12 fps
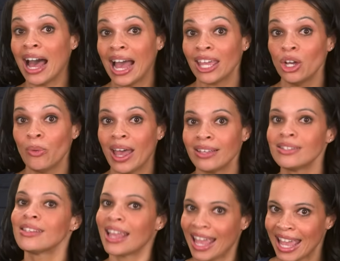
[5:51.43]

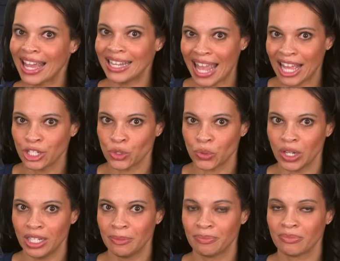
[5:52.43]
iOS, and
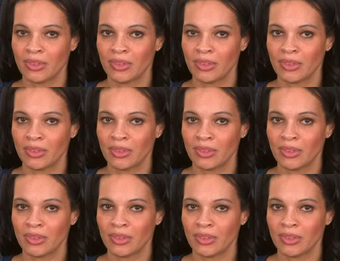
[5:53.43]
Android.